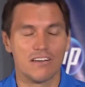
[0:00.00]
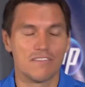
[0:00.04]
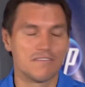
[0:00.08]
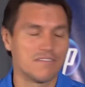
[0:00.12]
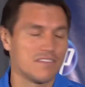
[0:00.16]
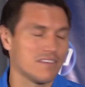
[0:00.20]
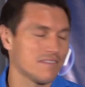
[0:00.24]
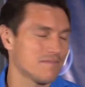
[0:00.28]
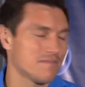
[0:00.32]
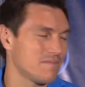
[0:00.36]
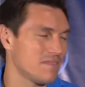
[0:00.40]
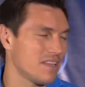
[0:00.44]

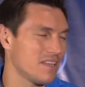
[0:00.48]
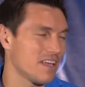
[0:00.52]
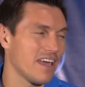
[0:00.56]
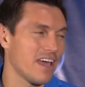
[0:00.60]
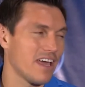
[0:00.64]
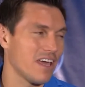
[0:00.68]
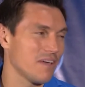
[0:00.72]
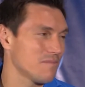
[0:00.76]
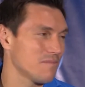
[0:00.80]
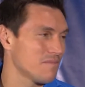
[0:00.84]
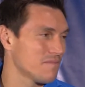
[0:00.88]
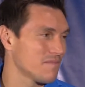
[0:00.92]
loved the
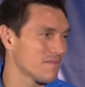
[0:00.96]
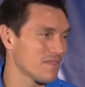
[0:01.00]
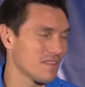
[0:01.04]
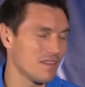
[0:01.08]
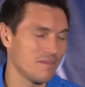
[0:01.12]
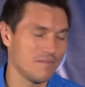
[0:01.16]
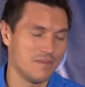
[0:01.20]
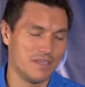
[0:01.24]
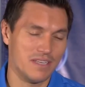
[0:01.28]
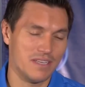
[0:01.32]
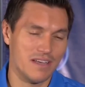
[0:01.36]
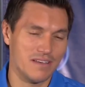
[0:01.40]
game.
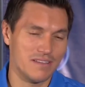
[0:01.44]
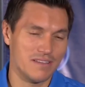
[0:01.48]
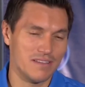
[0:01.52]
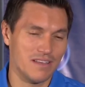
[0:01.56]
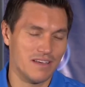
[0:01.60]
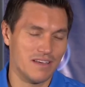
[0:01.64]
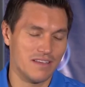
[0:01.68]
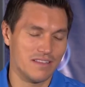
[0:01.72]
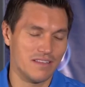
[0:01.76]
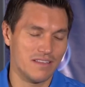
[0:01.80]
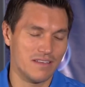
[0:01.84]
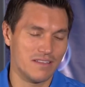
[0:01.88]
I mean,
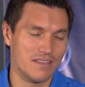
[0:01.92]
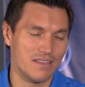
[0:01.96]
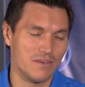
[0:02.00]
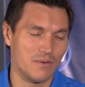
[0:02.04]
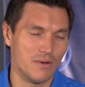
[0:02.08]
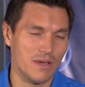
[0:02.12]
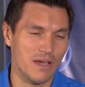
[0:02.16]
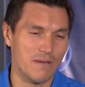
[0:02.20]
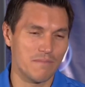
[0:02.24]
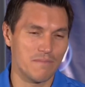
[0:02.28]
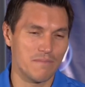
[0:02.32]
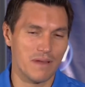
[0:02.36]

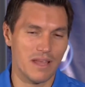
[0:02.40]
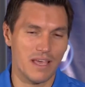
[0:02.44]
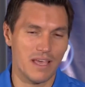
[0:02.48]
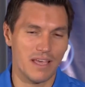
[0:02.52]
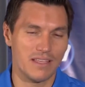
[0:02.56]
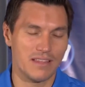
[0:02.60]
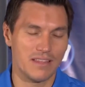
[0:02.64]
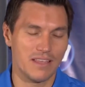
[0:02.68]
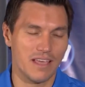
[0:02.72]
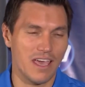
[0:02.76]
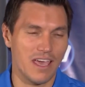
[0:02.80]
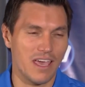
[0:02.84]
the way I
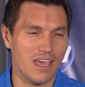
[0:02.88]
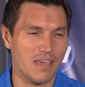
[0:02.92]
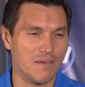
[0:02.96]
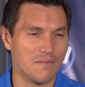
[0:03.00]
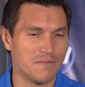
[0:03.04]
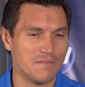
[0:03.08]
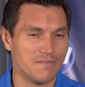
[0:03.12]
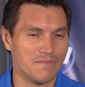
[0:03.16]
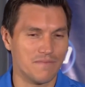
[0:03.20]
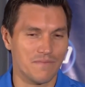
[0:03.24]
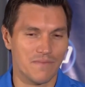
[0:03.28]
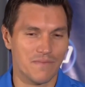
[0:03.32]
played the
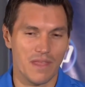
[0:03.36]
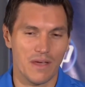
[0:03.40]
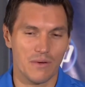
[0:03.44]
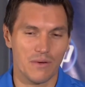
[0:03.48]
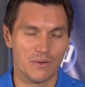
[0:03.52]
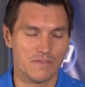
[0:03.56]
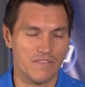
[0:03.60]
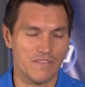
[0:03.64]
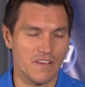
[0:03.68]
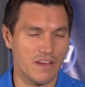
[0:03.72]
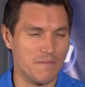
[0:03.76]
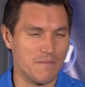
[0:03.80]
game,
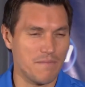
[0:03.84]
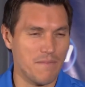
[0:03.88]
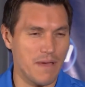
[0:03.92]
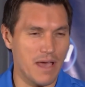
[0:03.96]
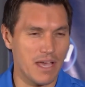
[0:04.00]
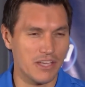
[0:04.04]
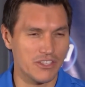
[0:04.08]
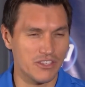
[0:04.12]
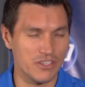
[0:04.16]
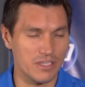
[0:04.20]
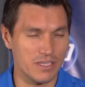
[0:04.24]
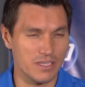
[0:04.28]
I was very
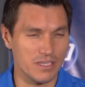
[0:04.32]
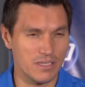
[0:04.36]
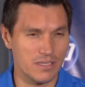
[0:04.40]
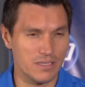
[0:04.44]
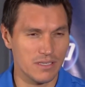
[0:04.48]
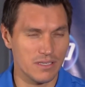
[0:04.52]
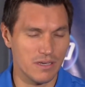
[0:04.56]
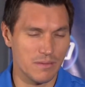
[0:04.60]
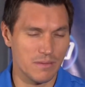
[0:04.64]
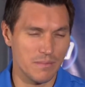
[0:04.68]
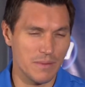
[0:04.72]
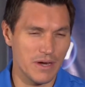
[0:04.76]

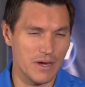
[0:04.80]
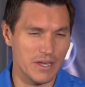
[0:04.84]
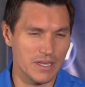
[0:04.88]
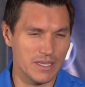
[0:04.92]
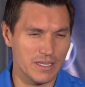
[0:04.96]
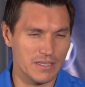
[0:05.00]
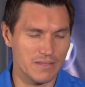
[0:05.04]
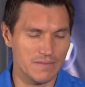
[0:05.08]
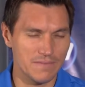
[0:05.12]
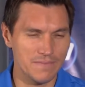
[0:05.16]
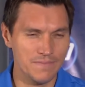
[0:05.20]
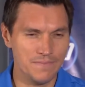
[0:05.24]
passionate
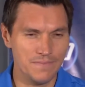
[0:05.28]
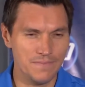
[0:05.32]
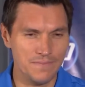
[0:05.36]
about it.